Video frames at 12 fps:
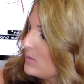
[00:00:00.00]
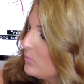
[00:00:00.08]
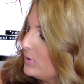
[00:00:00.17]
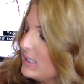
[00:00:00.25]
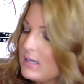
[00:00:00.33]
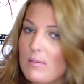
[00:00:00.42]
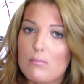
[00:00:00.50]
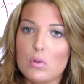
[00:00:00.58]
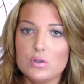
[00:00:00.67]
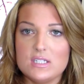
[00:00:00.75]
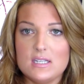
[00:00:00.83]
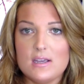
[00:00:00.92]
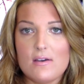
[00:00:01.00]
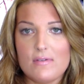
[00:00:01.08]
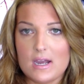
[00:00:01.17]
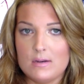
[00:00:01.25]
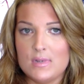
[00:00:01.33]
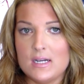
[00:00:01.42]
Complete
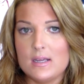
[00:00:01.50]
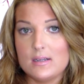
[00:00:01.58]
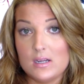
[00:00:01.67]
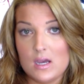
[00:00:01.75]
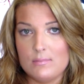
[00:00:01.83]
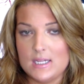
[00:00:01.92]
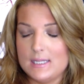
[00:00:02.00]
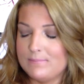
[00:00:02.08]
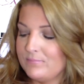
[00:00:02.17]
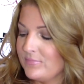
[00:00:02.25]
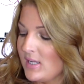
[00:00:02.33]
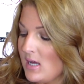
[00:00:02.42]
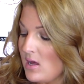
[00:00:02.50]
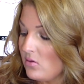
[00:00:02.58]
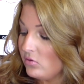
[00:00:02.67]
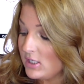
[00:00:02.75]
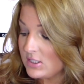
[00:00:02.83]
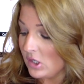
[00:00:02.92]
Multivitamin Gummy.
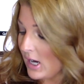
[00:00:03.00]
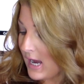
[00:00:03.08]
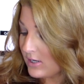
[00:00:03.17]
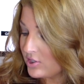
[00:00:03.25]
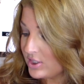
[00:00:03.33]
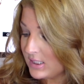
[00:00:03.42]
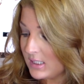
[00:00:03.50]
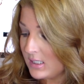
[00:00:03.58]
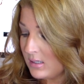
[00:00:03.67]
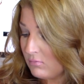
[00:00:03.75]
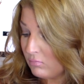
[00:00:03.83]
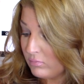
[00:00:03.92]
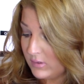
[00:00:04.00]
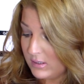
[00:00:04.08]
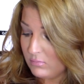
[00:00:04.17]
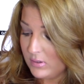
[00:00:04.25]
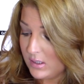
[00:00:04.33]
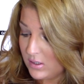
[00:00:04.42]
These are actually
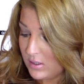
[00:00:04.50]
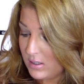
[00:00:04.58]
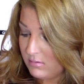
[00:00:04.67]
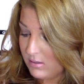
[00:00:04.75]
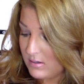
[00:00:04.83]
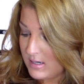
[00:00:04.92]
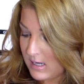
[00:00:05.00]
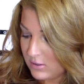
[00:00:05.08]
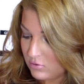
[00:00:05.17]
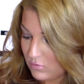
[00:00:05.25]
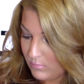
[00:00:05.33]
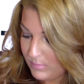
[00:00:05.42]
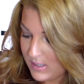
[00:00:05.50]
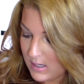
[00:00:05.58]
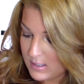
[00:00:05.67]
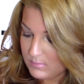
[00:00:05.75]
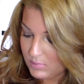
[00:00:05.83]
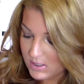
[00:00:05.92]
really, really good. They're natural
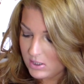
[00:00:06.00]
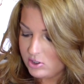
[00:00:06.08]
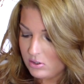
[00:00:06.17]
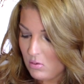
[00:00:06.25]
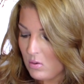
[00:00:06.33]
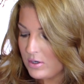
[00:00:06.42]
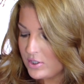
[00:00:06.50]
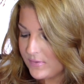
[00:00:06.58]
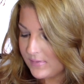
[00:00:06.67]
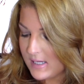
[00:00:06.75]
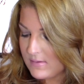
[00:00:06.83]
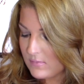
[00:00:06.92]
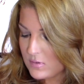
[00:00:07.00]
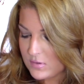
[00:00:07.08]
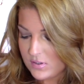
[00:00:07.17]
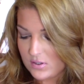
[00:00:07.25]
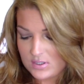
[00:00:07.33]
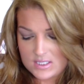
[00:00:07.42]
berry, peach, and orange
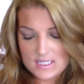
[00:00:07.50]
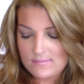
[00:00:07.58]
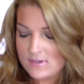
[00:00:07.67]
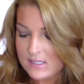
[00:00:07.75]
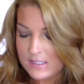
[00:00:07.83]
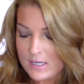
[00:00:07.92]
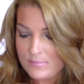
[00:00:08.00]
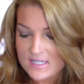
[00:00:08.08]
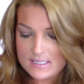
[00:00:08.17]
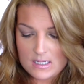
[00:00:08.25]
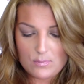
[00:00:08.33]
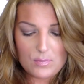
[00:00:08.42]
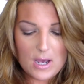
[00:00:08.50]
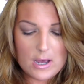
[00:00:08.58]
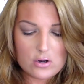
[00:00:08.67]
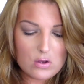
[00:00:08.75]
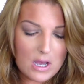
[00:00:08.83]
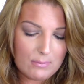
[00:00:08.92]
flavors. There's 70 gummies in a
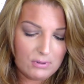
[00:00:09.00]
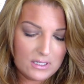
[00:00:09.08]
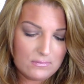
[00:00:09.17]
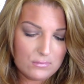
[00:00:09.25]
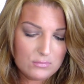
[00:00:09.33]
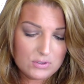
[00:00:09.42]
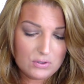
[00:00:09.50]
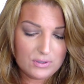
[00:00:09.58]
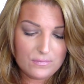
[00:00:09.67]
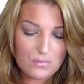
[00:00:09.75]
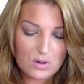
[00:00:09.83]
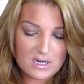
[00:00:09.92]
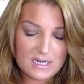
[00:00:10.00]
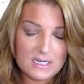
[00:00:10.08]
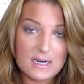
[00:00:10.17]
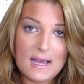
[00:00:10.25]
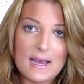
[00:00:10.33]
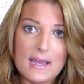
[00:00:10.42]
bottle. I believe it was only
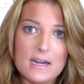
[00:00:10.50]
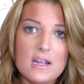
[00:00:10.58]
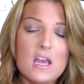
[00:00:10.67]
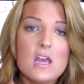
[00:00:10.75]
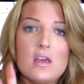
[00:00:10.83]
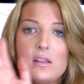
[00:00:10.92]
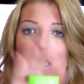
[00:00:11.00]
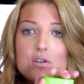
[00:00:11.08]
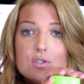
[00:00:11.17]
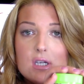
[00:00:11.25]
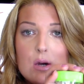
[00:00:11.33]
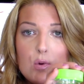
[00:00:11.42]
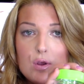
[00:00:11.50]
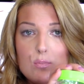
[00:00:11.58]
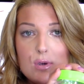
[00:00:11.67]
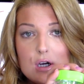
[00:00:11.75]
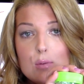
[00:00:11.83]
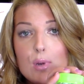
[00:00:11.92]
$4.99. They also come with a
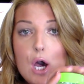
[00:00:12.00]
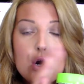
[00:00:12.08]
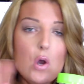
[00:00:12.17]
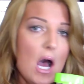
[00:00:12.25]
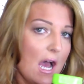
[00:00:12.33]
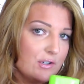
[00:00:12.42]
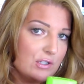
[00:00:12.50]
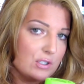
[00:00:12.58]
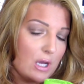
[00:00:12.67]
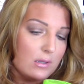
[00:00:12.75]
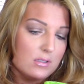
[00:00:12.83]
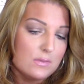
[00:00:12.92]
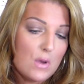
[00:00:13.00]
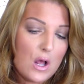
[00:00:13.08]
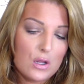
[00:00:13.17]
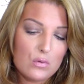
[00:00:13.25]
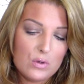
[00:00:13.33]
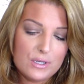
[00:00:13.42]
bigger bottle. I just got the
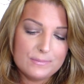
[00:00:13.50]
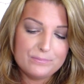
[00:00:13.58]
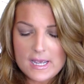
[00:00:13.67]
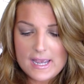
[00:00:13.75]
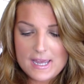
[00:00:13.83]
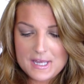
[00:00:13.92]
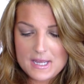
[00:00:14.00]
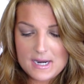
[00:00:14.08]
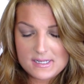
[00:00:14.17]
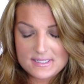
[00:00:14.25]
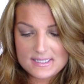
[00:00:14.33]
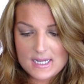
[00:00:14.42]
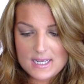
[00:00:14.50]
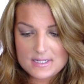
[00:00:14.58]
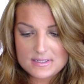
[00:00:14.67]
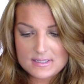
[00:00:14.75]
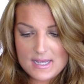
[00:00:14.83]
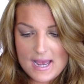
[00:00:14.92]
smaller one. And it
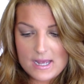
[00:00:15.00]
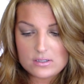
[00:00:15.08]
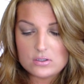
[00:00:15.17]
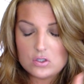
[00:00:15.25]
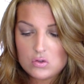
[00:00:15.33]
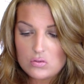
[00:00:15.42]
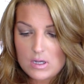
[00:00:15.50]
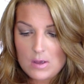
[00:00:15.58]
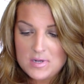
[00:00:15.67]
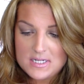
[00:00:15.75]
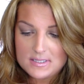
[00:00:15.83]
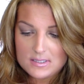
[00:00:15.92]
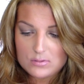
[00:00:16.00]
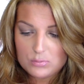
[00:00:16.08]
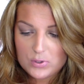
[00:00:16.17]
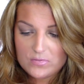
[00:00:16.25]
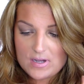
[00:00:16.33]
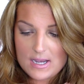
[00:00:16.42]
says that 2 gummies
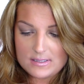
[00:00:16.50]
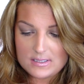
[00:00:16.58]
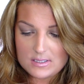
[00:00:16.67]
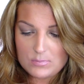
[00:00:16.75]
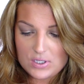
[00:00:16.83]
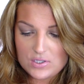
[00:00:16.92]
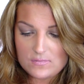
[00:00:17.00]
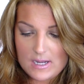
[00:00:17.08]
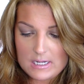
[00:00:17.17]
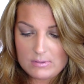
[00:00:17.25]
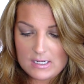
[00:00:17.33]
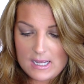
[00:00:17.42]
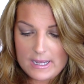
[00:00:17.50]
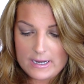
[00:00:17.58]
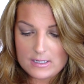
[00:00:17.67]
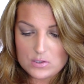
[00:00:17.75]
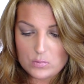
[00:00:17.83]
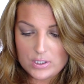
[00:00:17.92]
provides as much vitamin
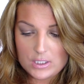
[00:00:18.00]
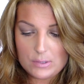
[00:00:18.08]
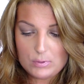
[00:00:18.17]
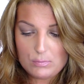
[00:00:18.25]
A as 1 cup